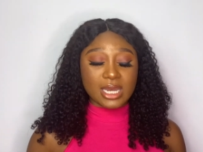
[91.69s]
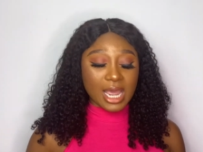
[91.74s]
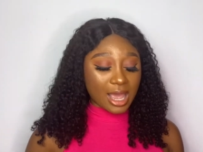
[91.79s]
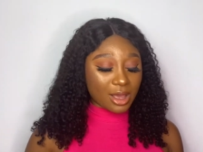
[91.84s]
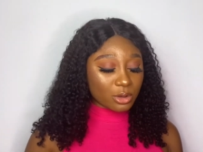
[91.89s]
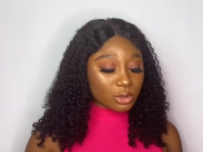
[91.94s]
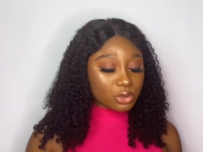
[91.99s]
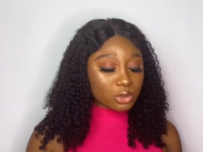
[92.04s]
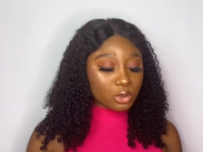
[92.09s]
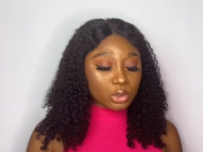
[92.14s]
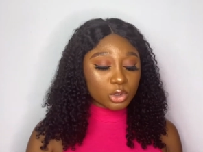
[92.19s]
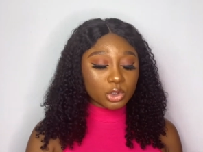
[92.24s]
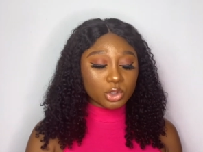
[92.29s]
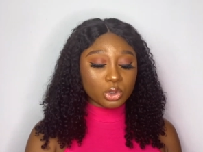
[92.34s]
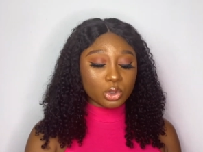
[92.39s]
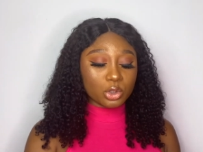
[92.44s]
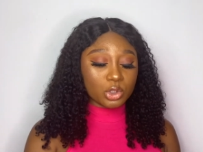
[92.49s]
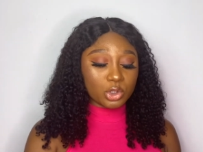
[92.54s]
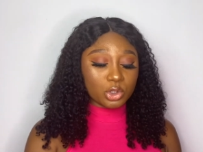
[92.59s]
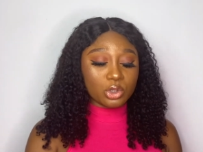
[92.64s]
I also
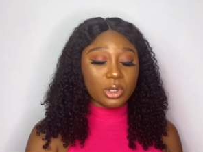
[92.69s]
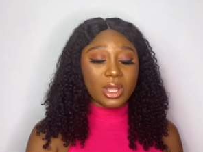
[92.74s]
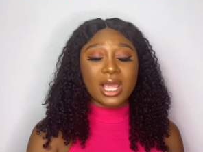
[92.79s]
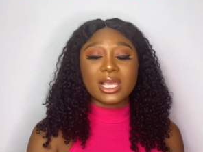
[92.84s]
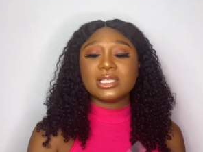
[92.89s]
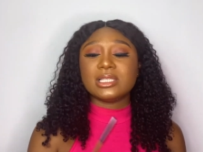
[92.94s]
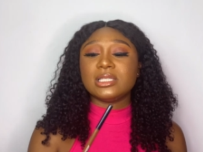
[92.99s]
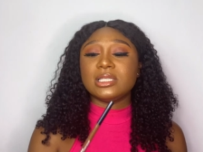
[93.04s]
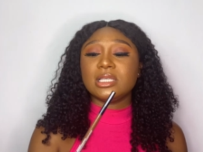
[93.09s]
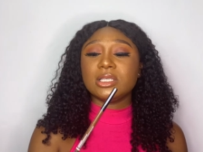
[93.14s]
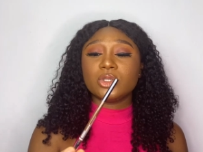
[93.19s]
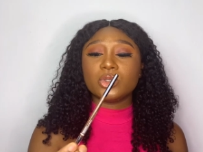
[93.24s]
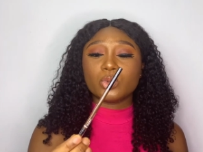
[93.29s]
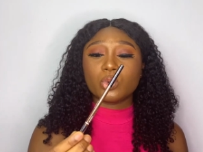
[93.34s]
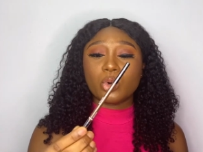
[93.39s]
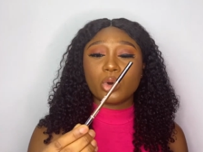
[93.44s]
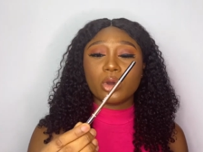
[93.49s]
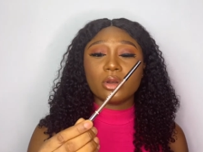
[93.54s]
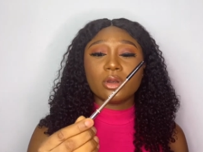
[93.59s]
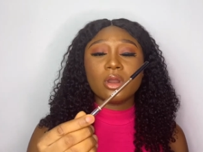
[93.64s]
showed you guys this
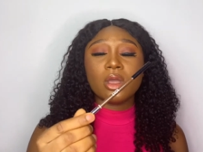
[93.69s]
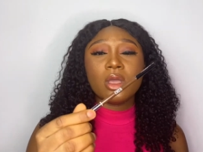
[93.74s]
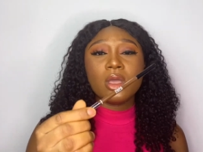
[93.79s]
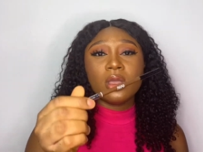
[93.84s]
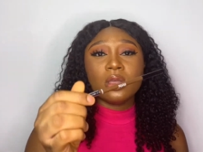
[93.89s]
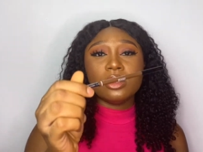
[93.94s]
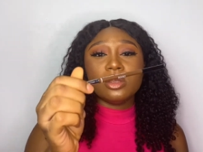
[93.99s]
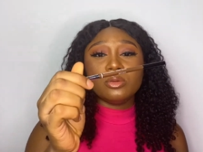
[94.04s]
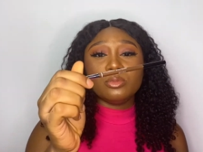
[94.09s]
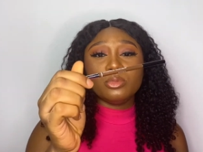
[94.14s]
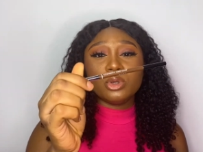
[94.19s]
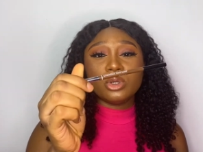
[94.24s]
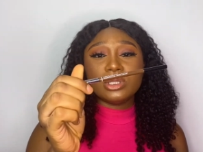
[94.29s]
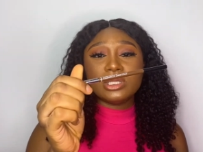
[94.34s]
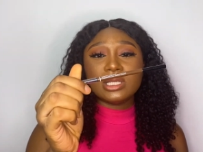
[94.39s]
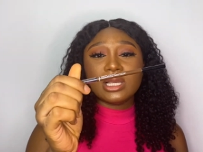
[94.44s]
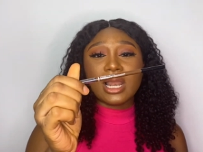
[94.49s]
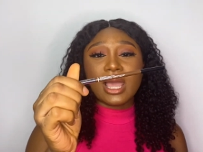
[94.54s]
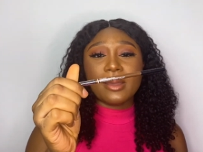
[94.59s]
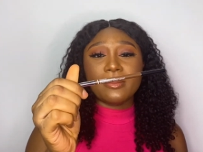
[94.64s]
one, the
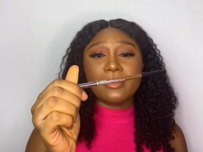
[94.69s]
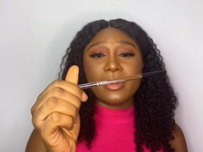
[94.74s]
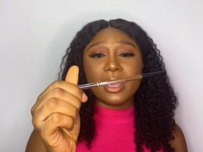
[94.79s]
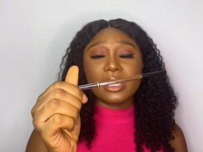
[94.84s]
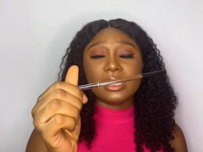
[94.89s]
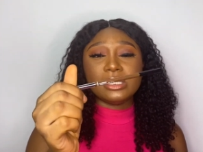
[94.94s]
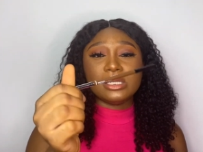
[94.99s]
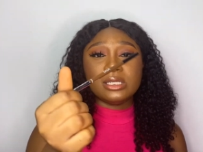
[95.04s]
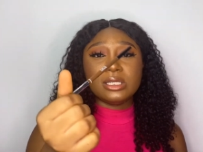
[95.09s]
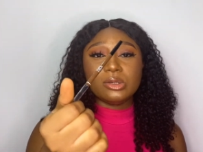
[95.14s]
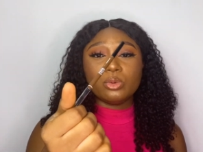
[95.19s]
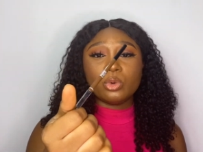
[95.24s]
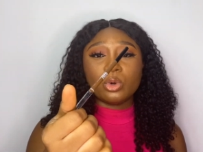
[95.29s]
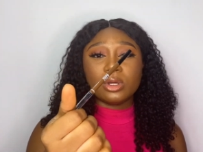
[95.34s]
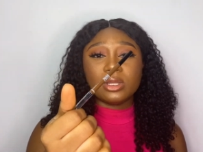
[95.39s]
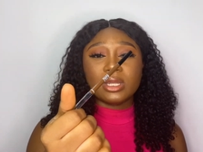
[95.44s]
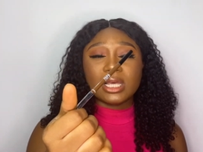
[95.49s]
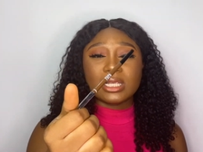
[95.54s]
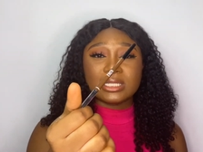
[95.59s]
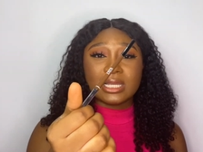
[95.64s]
Beautylinebydidi
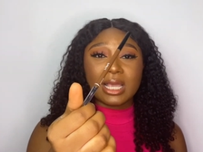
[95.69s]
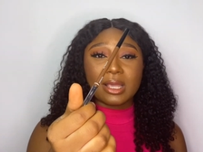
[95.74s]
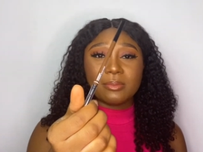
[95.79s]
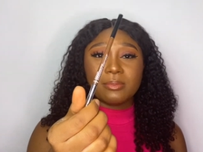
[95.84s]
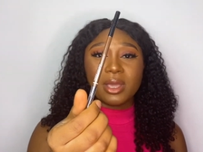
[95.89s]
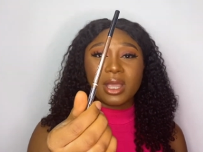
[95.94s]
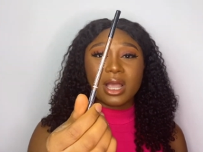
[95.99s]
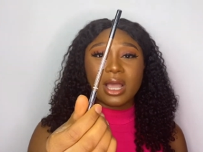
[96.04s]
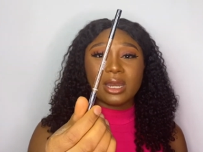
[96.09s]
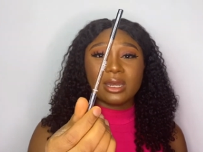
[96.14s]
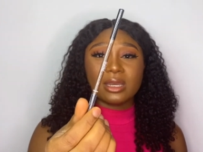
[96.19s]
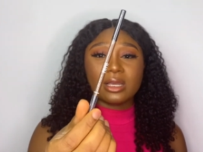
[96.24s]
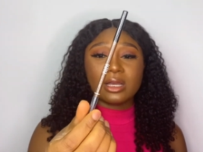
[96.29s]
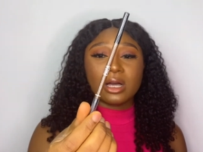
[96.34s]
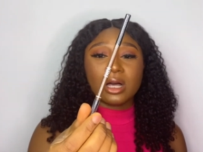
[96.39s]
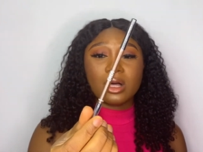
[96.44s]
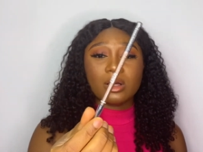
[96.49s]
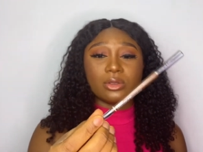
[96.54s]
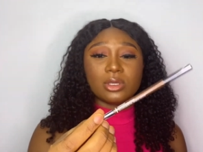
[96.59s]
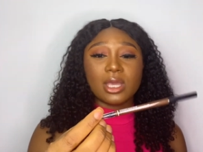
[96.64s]
one, that's like
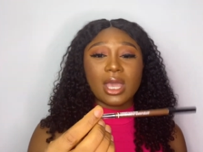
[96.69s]
mechanical.